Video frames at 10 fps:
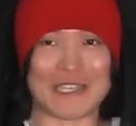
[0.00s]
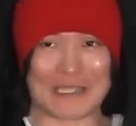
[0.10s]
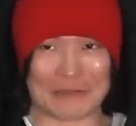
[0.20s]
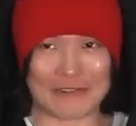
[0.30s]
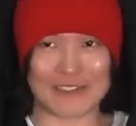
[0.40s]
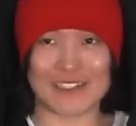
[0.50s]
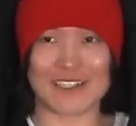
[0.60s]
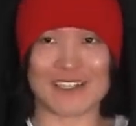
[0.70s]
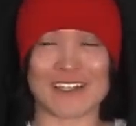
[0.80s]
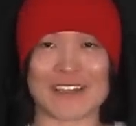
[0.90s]
English
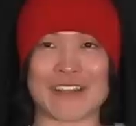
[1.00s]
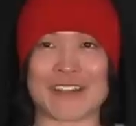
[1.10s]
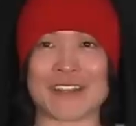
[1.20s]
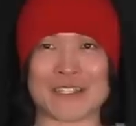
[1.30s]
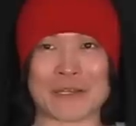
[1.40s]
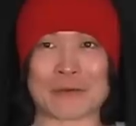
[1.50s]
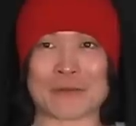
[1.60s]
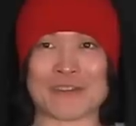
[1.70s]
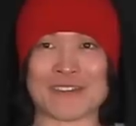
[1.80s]
in Niseko.